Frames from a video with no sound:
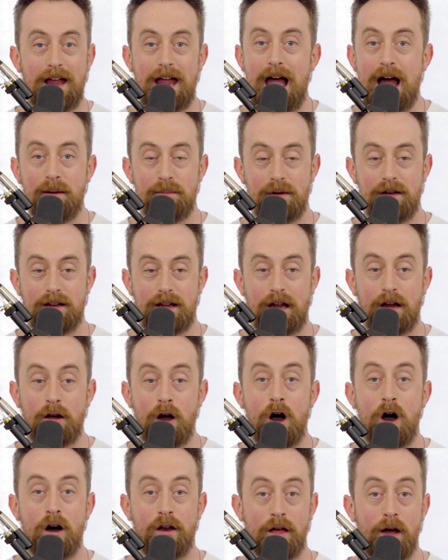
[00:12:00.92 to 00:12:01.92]
they happen to get
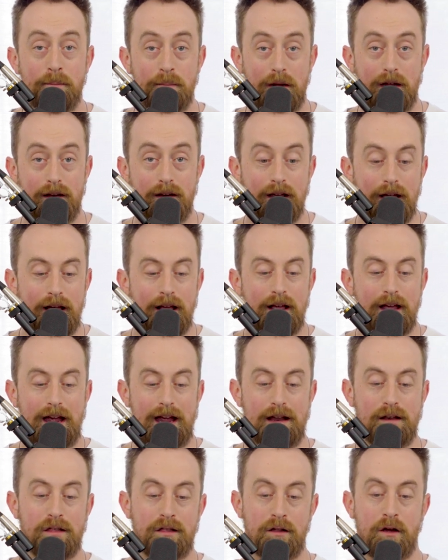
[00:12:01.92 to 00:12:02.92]
caught up in.
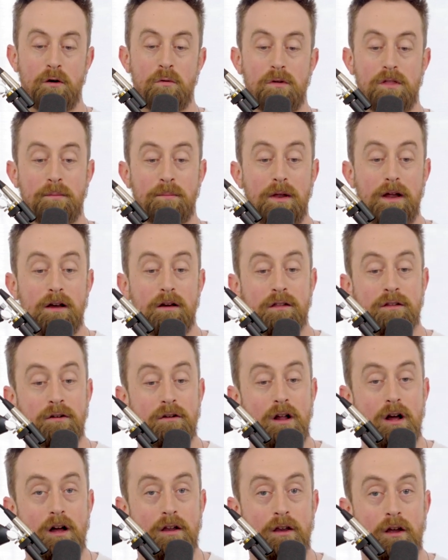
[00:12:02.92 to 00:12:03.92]
And so what the players
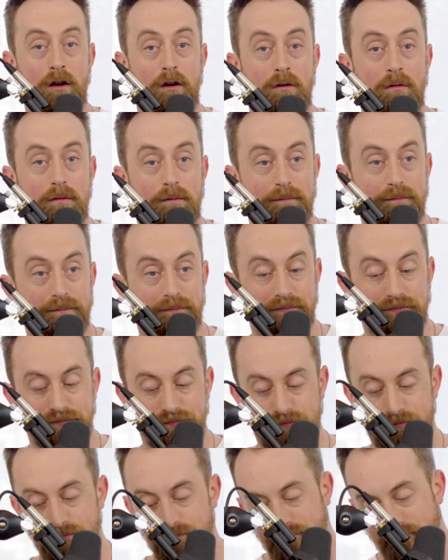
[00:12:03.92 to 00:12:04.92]
do not know
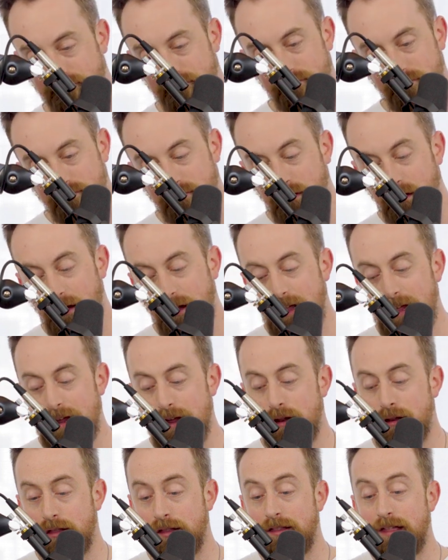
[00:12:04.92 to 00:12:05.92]

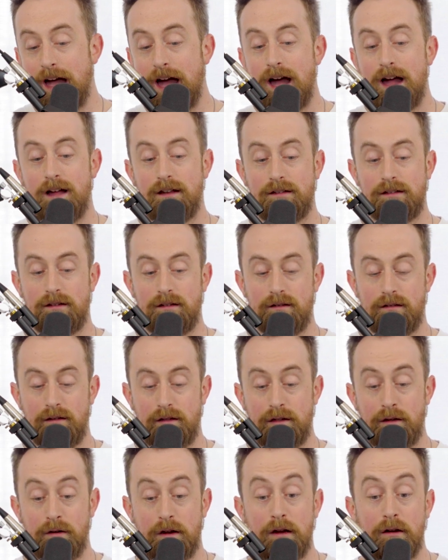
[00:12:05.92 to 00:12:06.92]
is that,
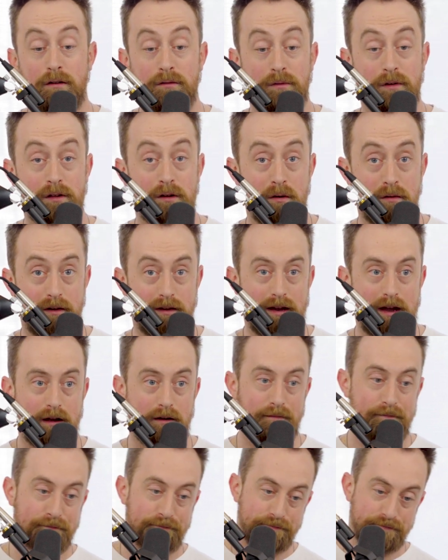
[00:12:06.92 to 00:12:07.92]
so here's what's going
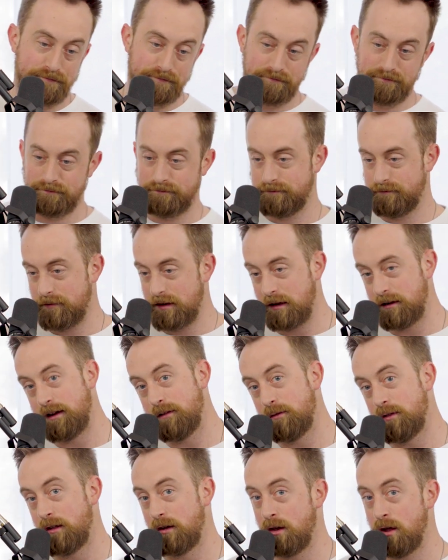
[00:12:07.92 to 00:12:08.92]
down. I'll
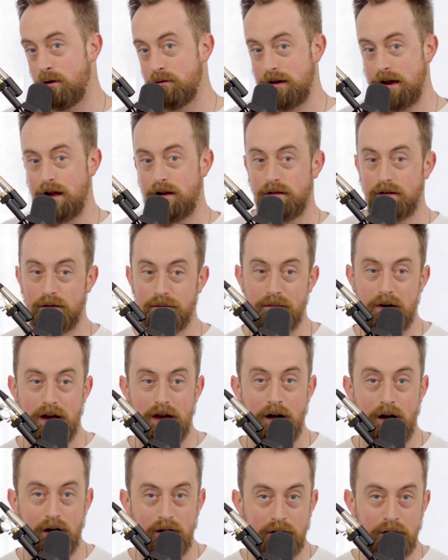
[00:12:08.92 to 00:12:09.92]
give you the lowdown,
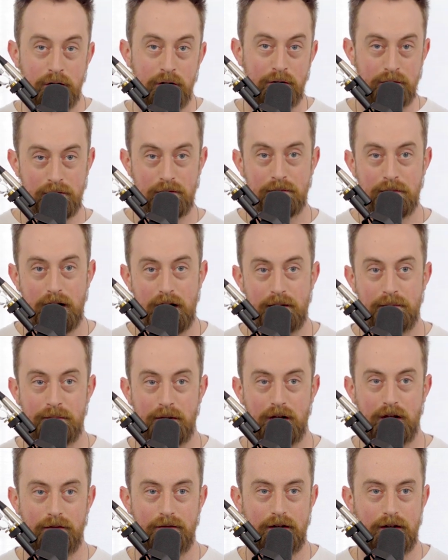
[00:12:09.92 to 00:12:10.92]
my
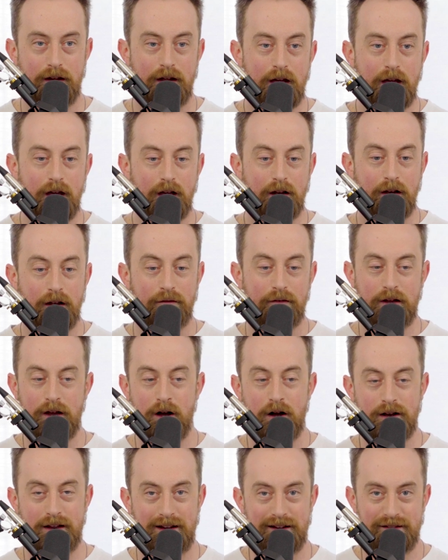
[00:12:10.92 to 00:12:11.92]
beloved, lovely
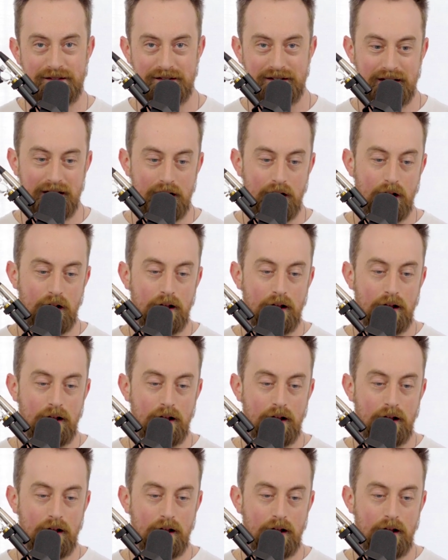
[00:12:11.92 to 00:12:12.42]
audience.